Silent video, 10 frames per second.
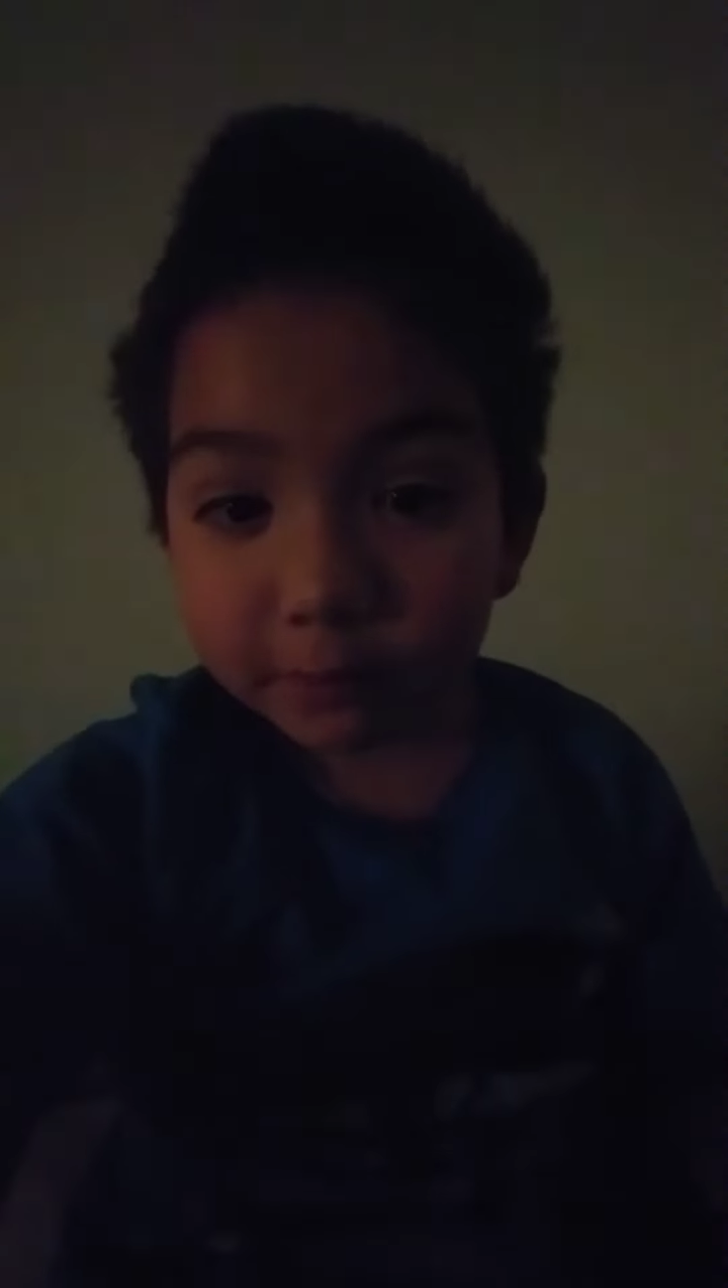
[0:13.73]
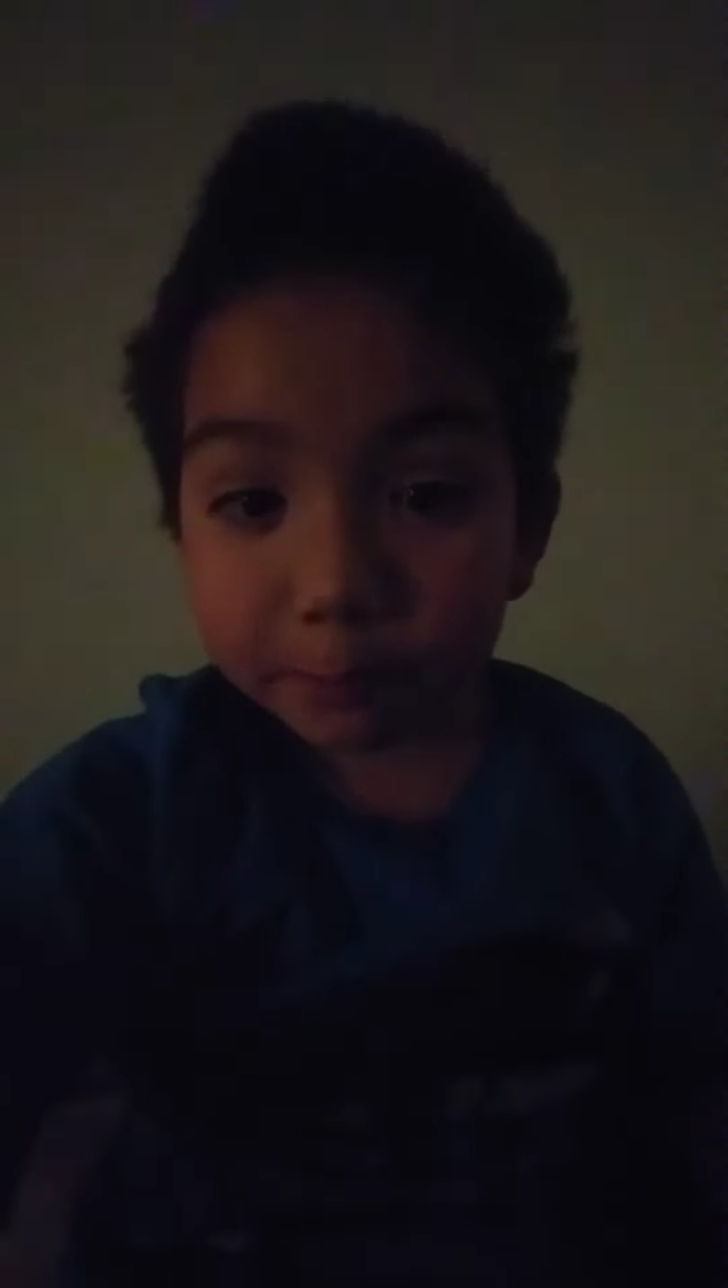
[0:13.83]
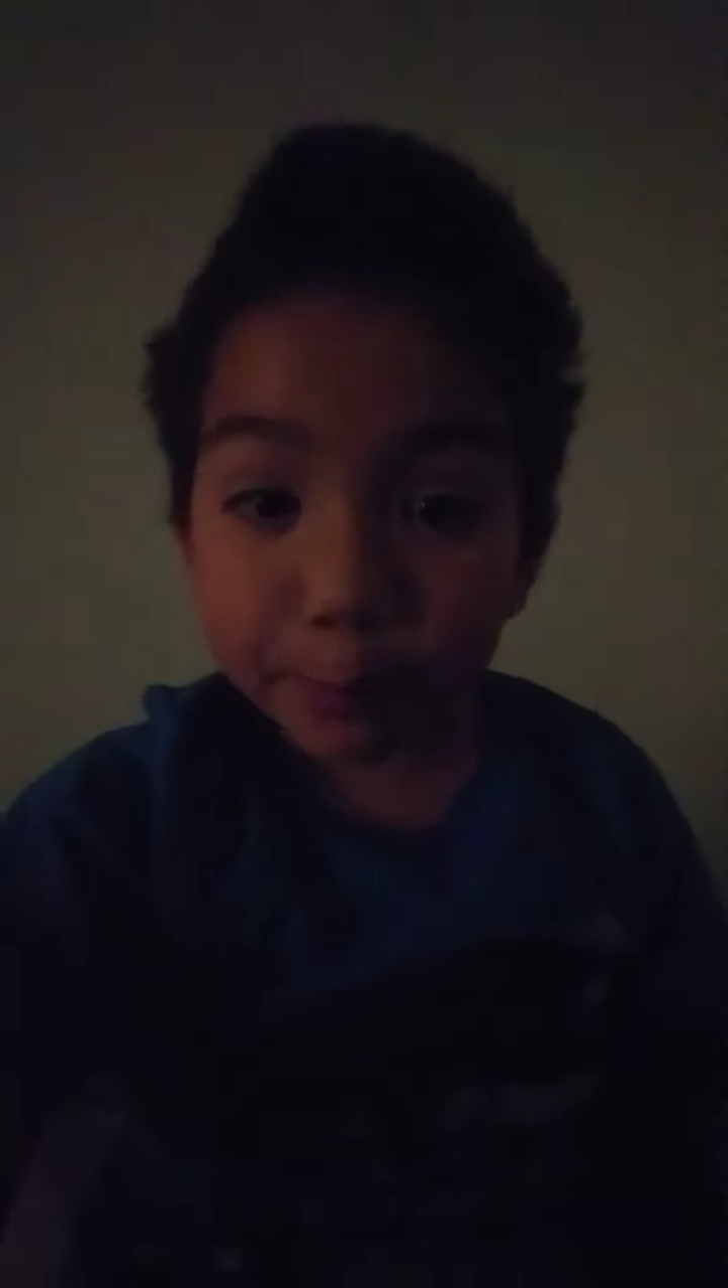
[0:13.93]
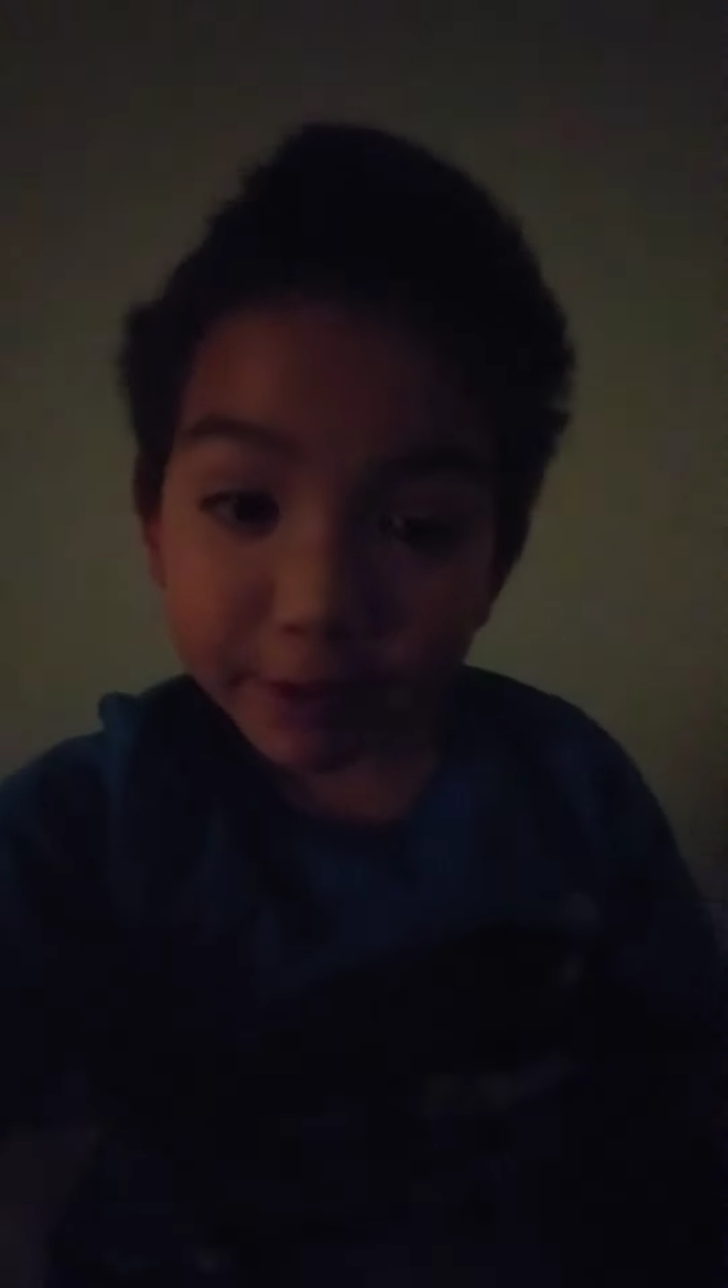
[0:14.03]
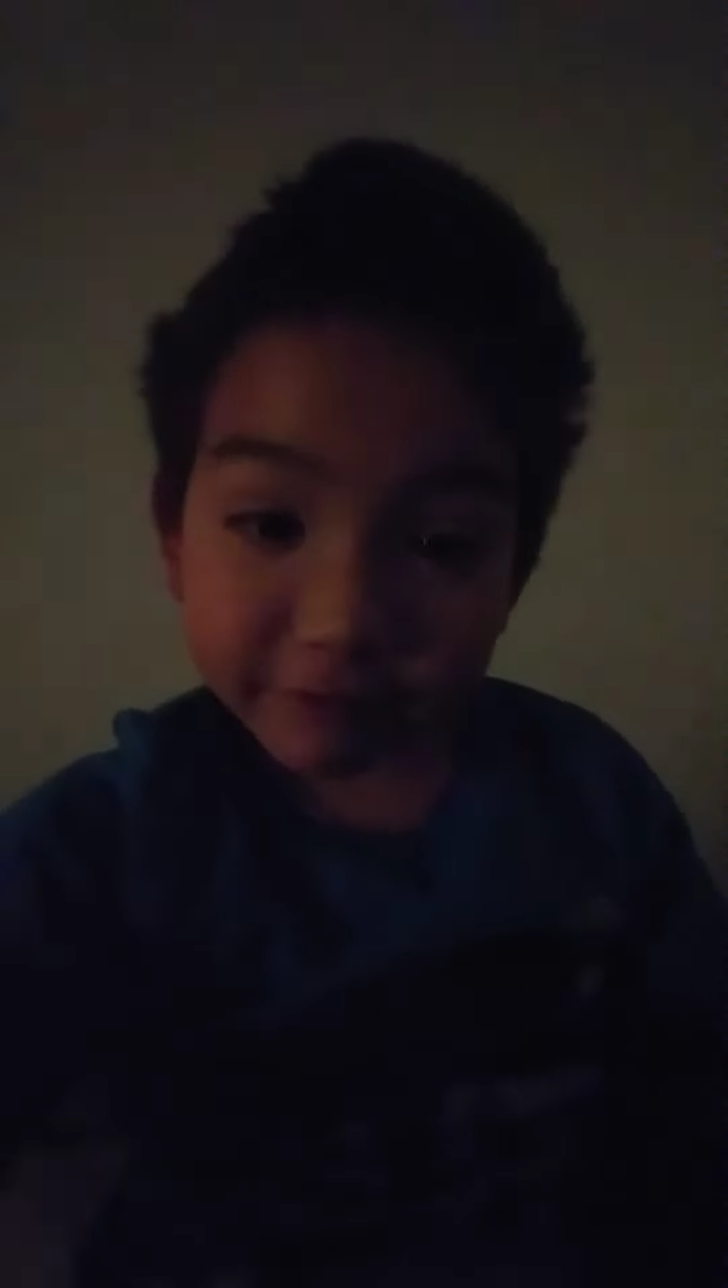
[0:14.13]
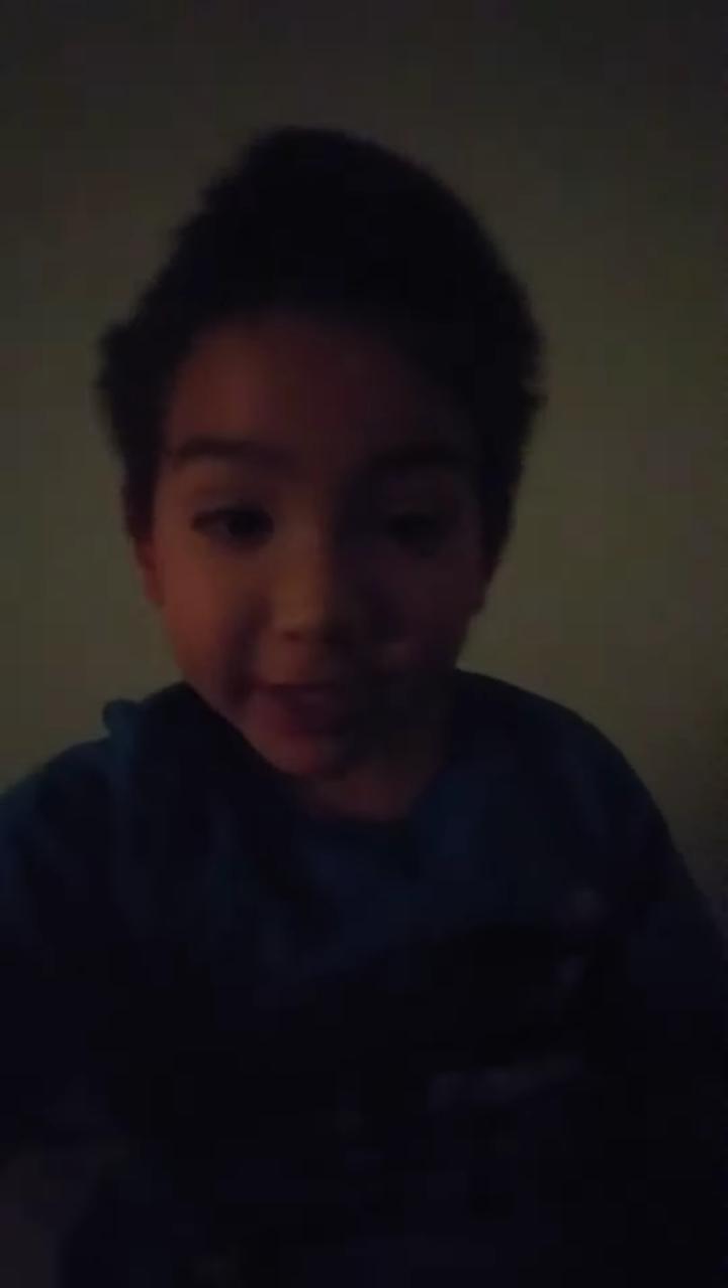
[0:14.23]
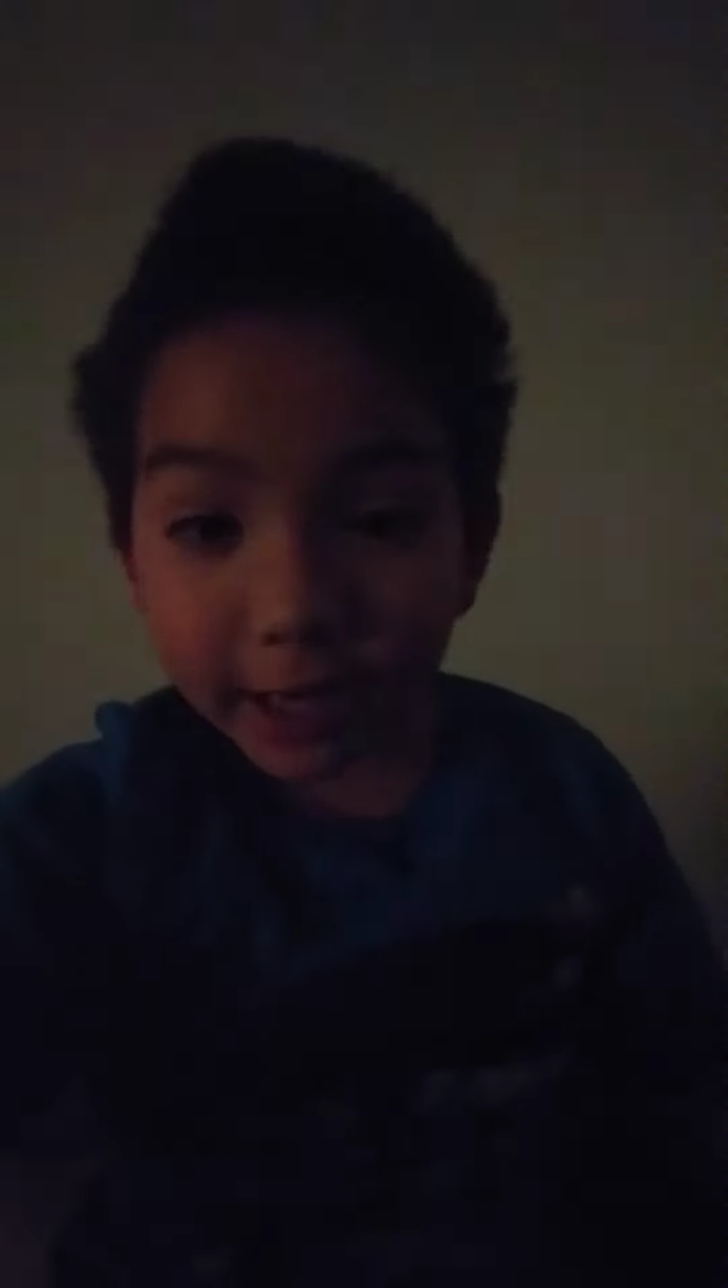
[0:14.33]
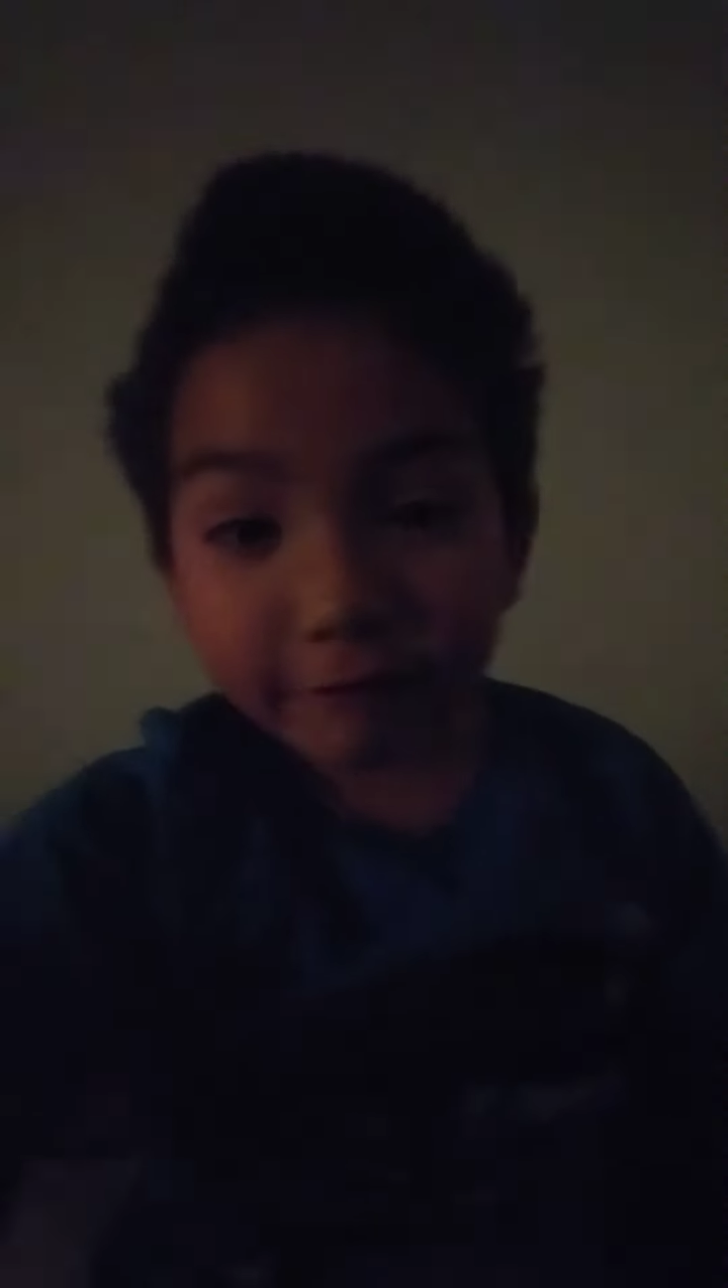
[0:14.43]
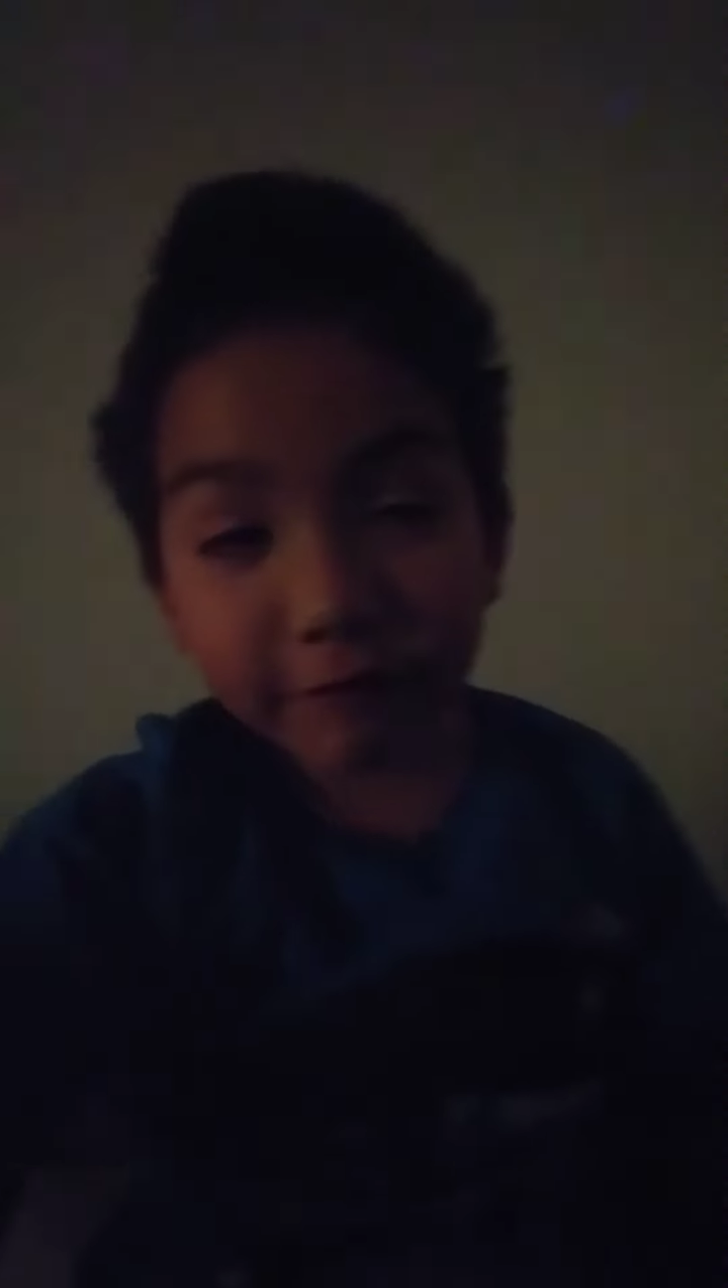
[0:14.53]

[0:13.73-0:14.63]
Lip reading: BFDI